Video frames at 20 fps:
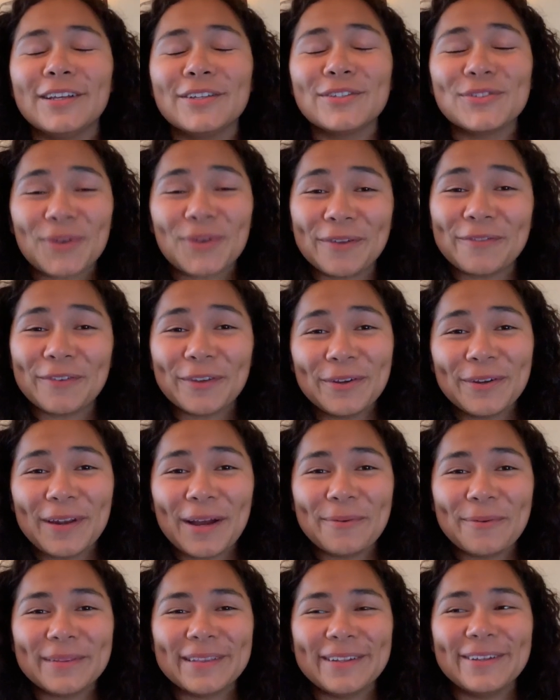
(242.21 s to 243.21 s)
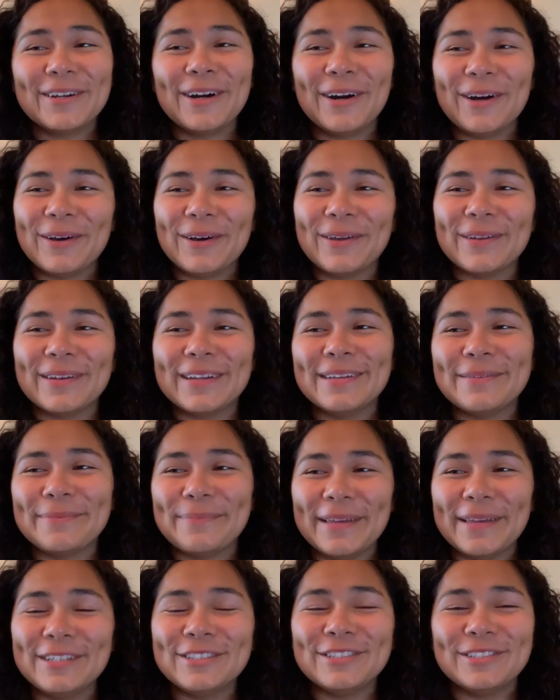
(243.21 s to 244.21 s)
So I figured out what they're called.
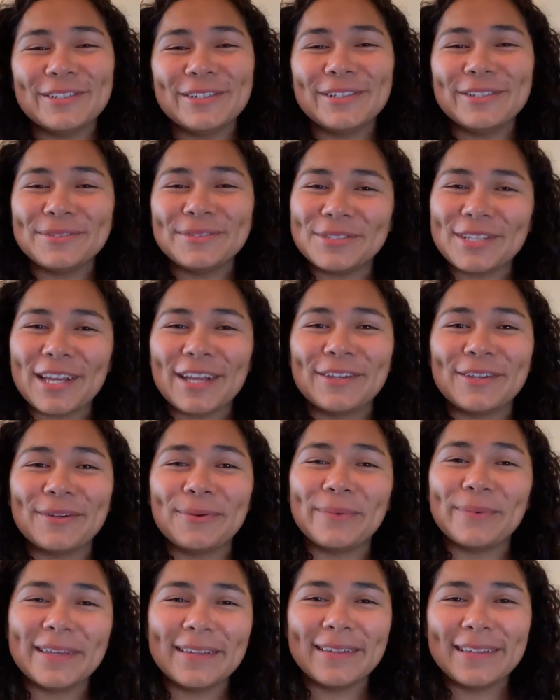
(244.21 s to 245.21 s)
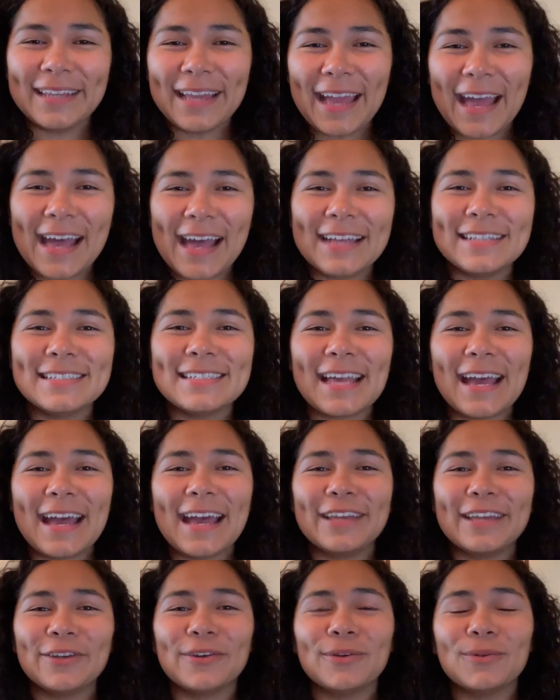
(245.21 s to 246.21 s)
Make sure you check your weekly ads
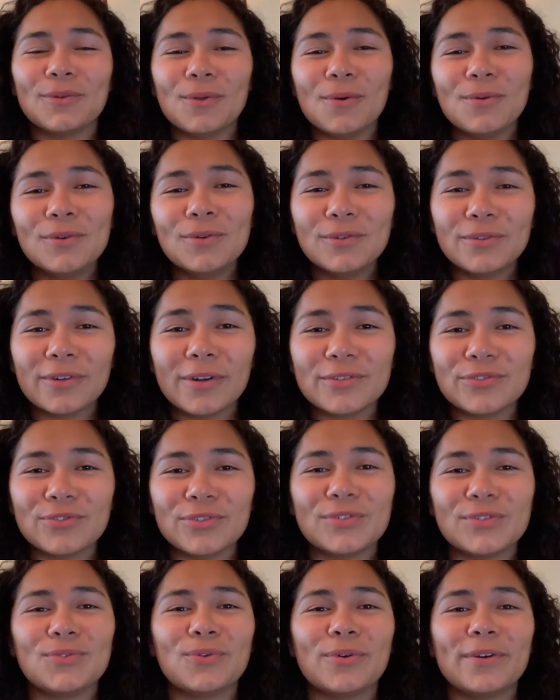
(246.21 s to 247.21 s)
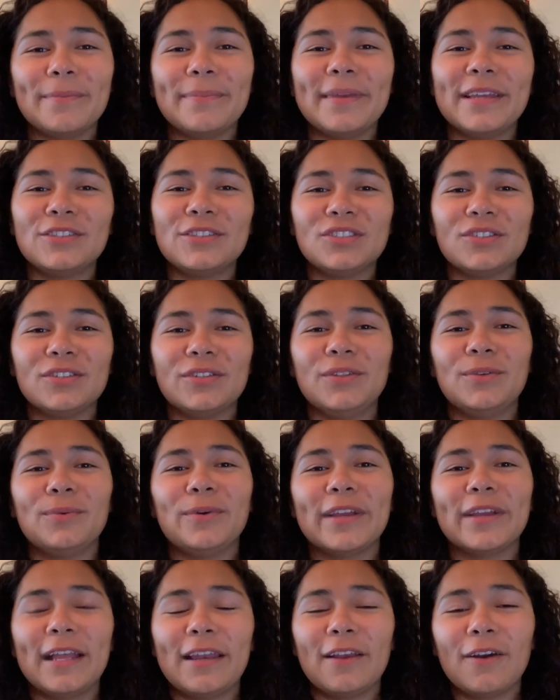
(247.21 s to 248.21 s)
at your local grocery store to make sure you
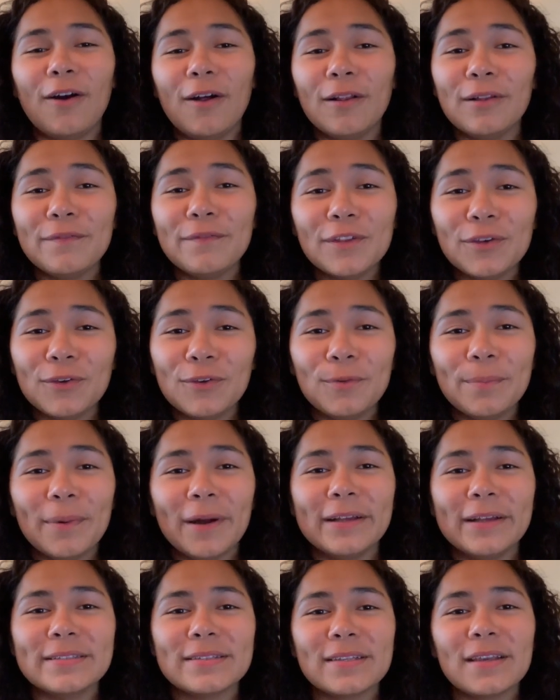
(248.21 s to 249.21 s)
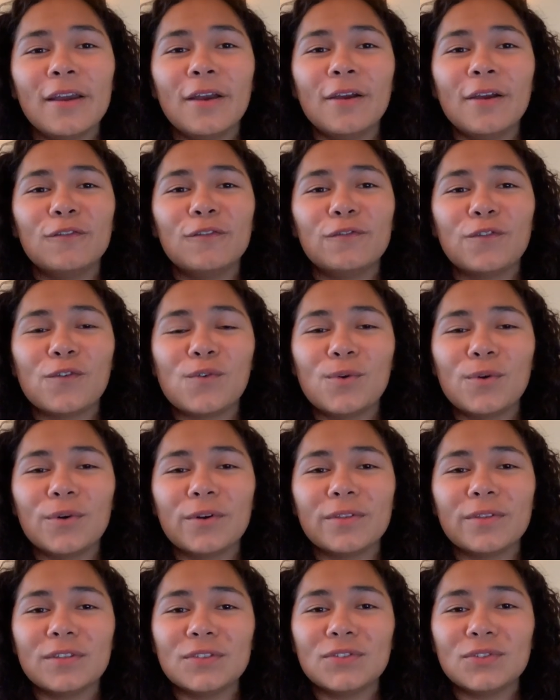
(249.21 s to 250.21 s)
are getting all of the coupons
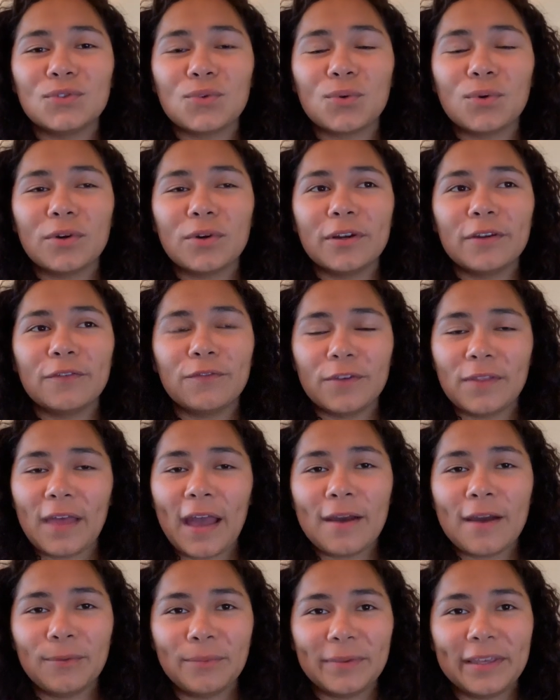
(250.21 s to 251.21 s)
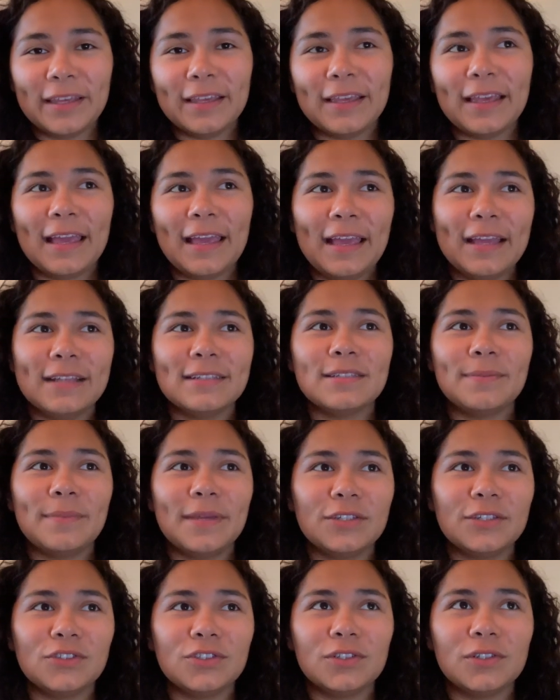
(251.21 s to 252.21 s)
for the store for that week, and to
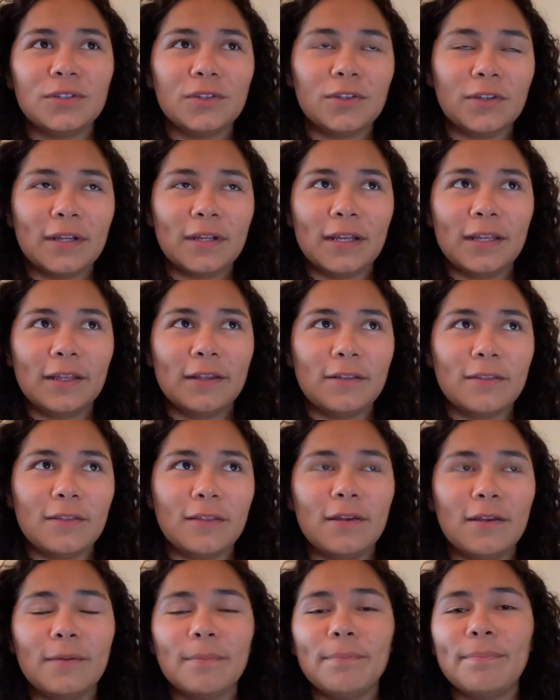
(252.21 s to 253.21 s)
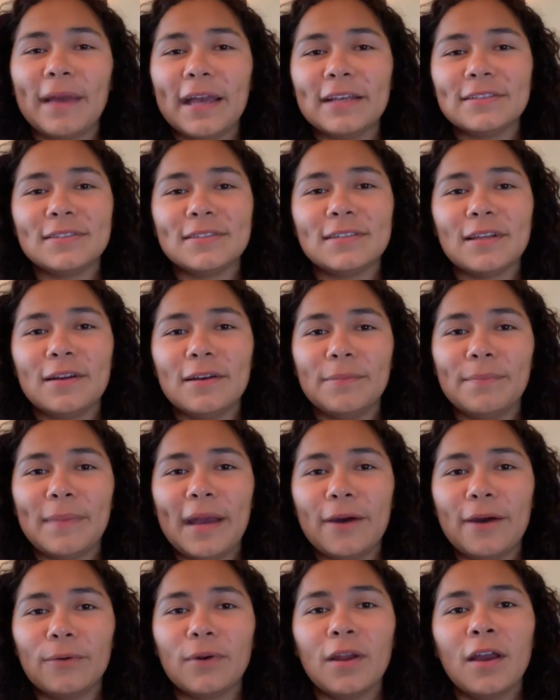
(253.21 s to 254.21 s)
make sure you're getting the best
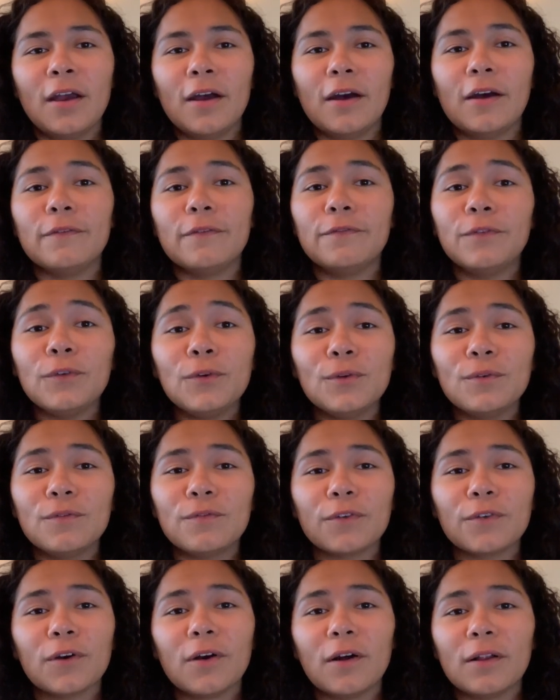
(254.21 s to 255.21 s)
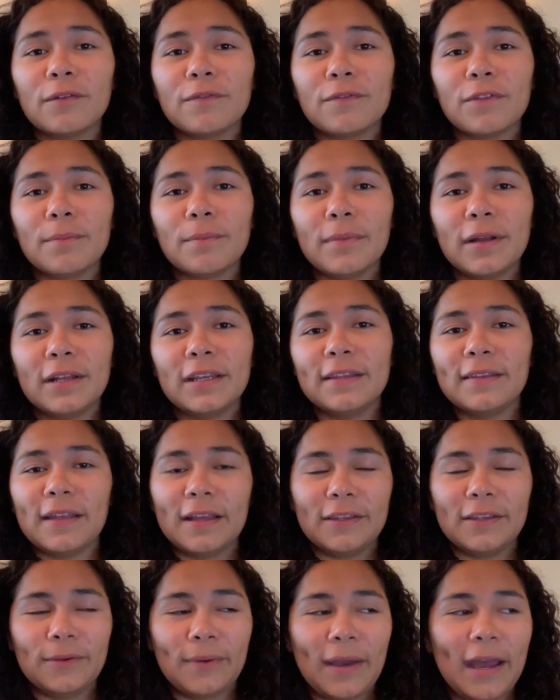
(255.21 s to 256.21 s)
amount of food for all of the money
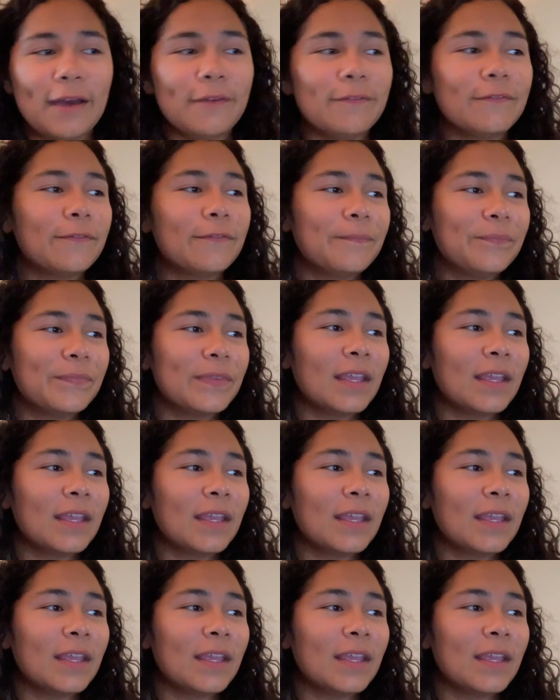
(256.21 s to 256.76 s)
that you have.